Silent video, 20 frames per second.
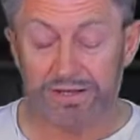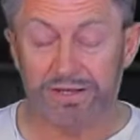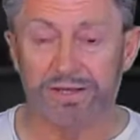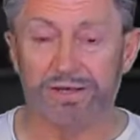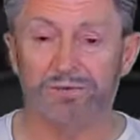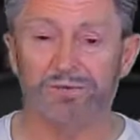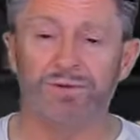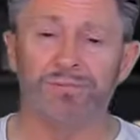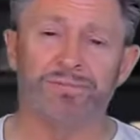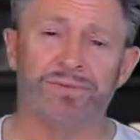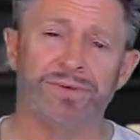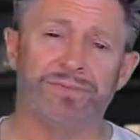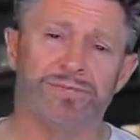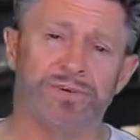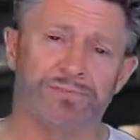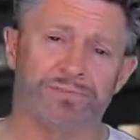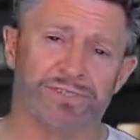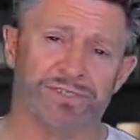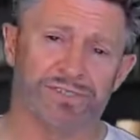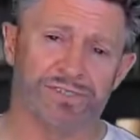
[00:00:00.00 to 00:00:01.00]
Yeah, we'll
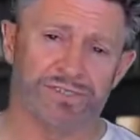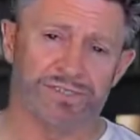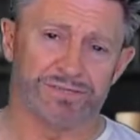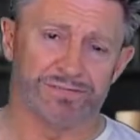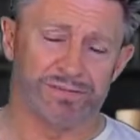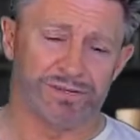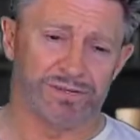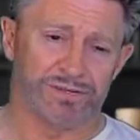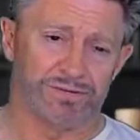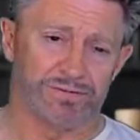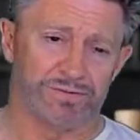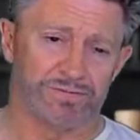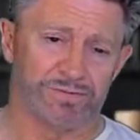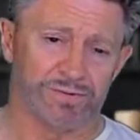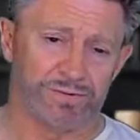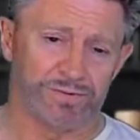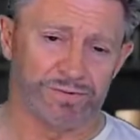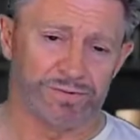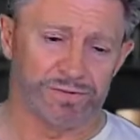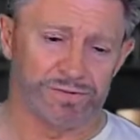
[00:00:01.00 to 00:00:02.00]
beef up the system a little bit
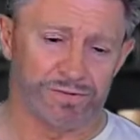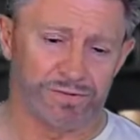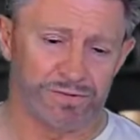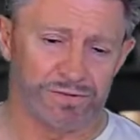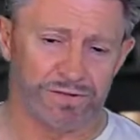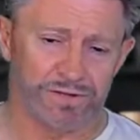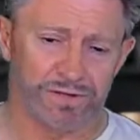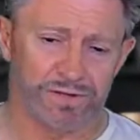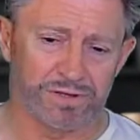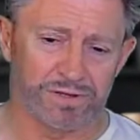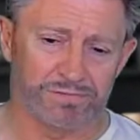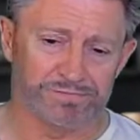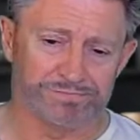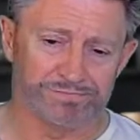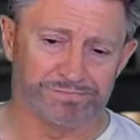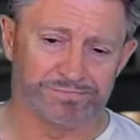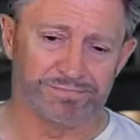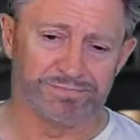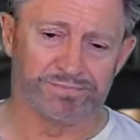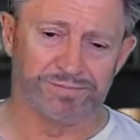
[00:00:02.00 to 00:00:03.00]
more. We'll go,
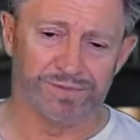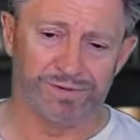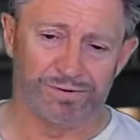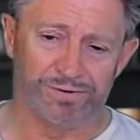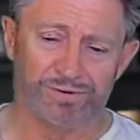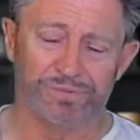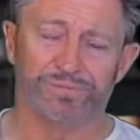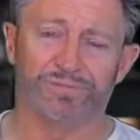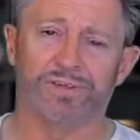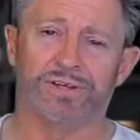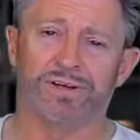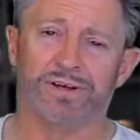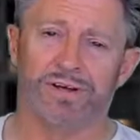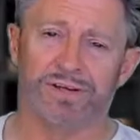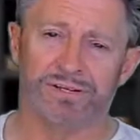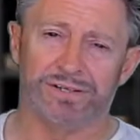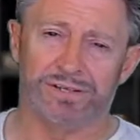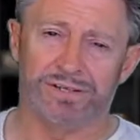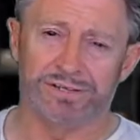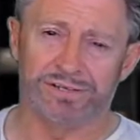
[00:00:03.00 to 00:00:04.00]
hopefully,
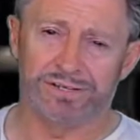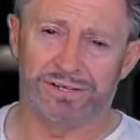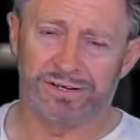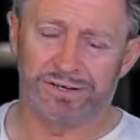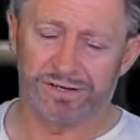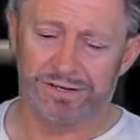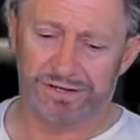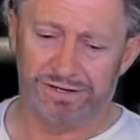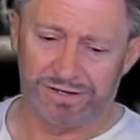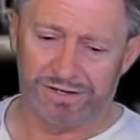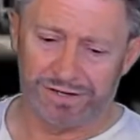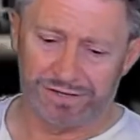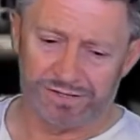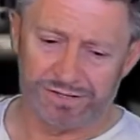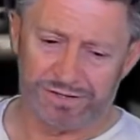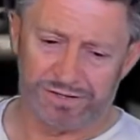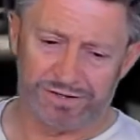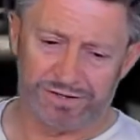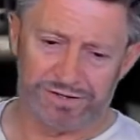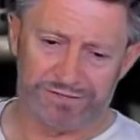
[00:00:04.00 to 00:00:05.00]
Intel
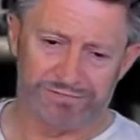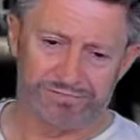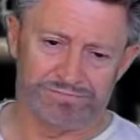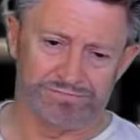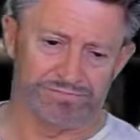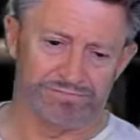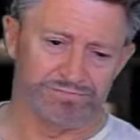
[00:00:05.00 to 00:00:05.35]
i9,